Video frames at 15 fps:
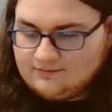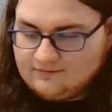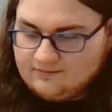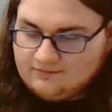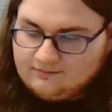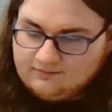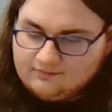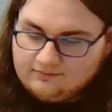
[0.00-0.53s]

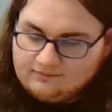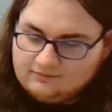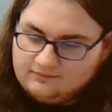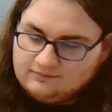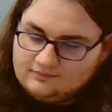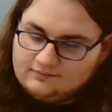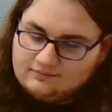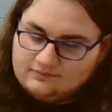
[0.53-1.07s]

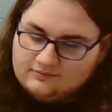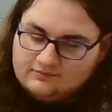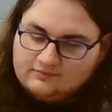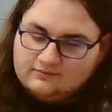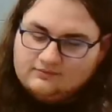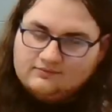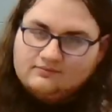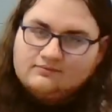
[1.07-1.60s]

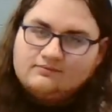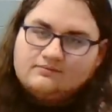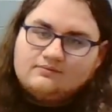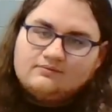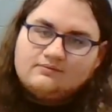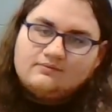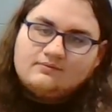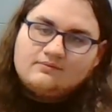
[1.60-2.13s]

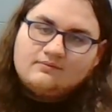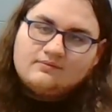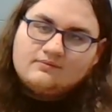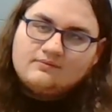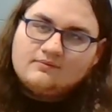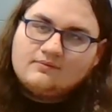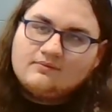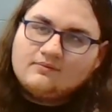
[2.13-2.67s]

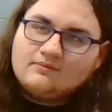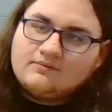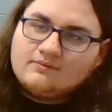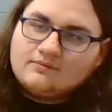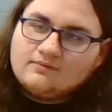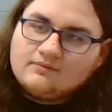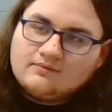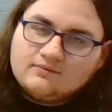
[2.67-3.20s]

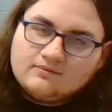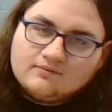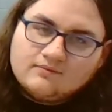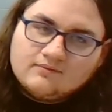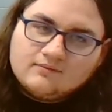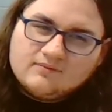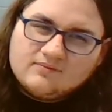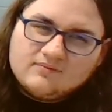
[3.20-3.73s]

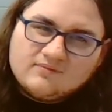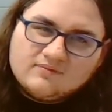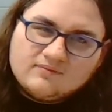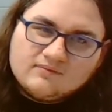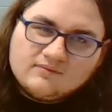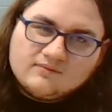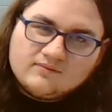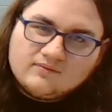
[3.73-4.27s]

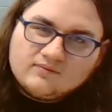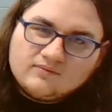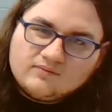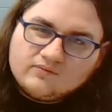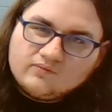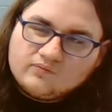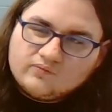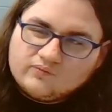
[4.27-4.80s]

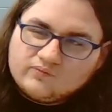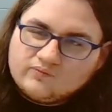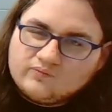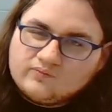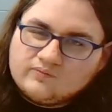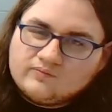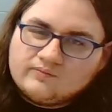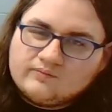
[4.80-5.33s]

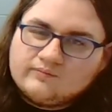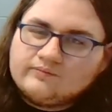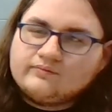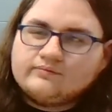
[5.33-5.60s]
(not speaking)